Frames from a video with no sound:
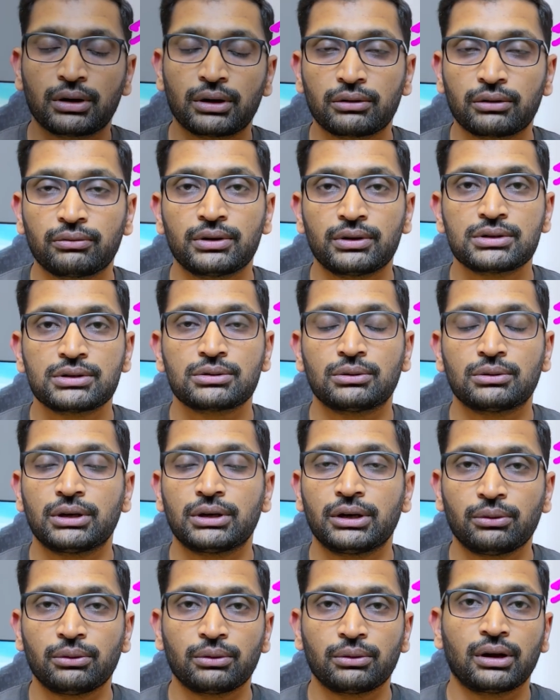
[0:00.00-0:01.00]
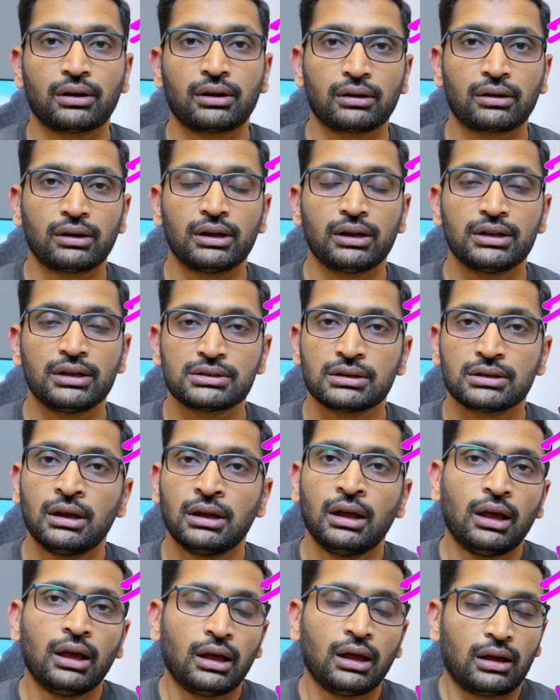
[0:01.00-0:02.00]
request so that you can release
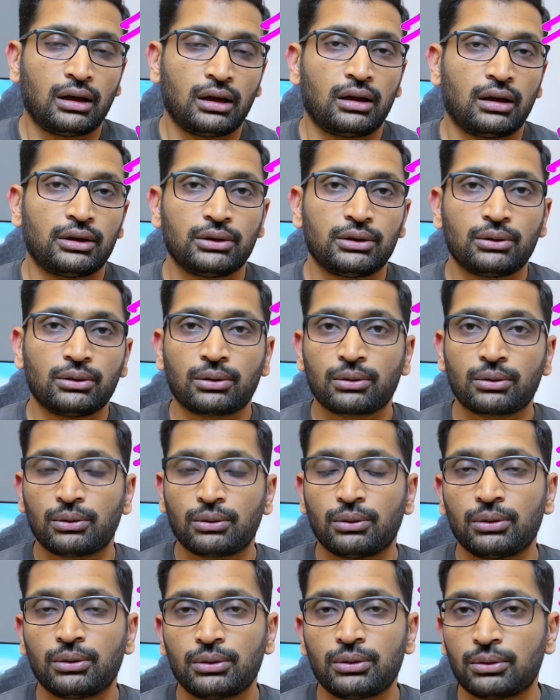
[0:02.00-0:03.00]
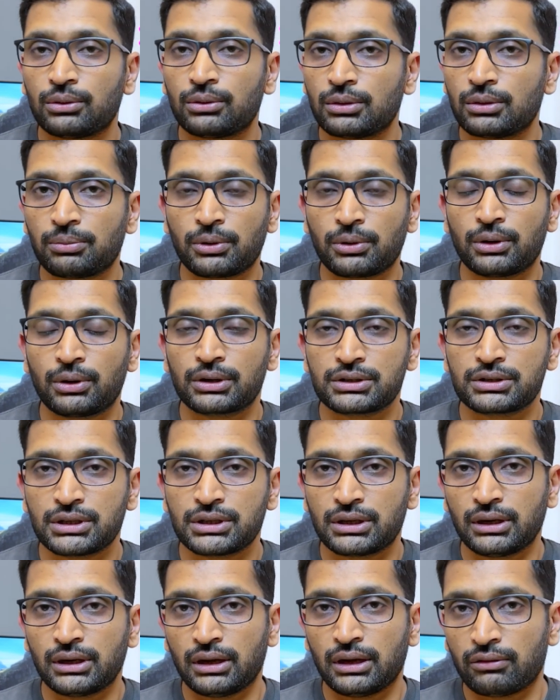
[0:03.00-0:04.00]
uh, your code to the
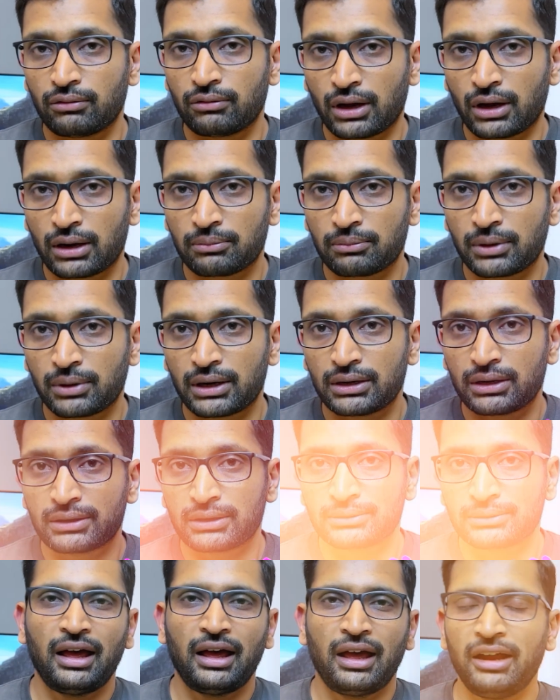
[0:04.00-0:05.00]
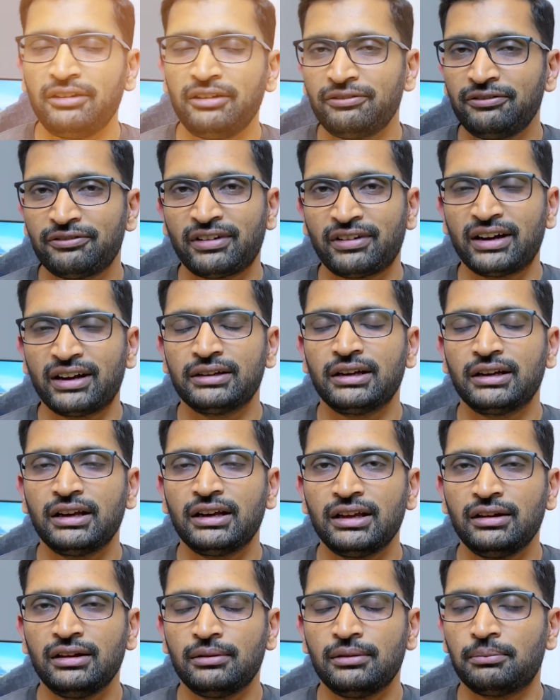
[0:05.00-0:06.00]
production environment. And
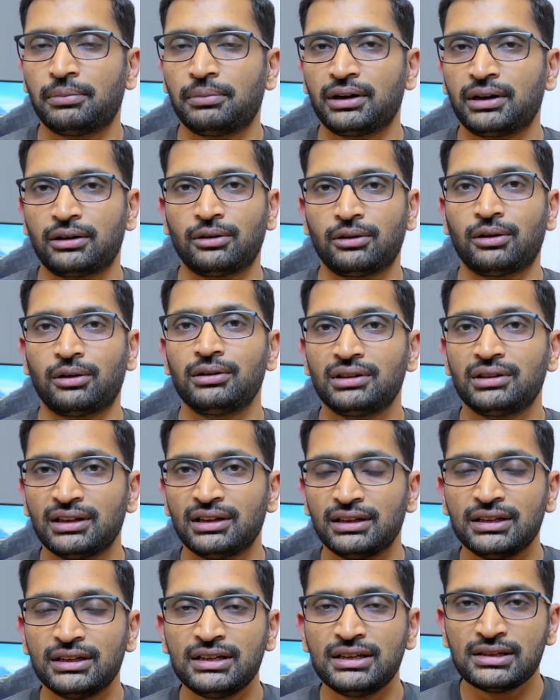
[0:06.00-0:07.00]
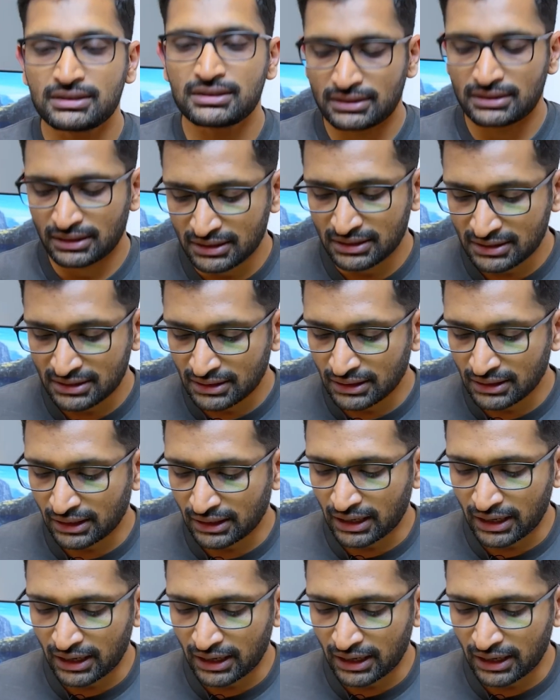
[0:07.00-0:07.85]
finally, but not the least, is the